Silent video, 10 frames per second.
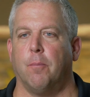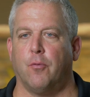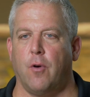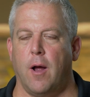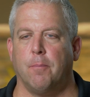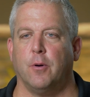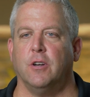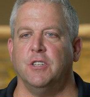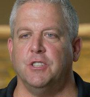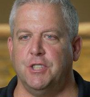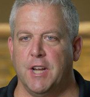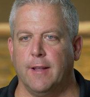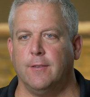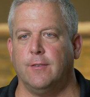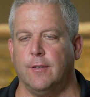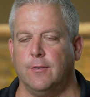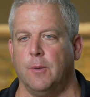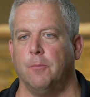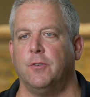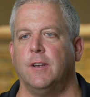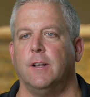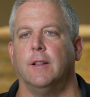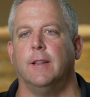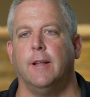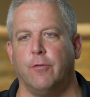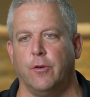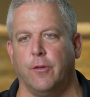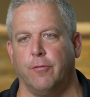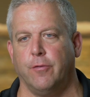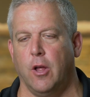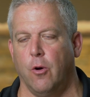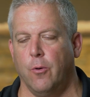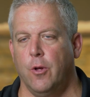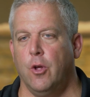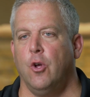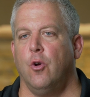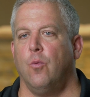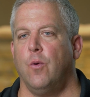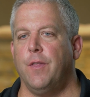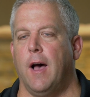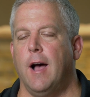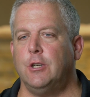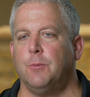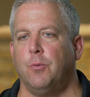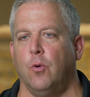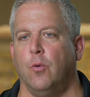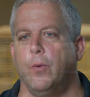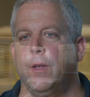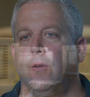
the proper jet system to deliver the flow. With Hydropool, we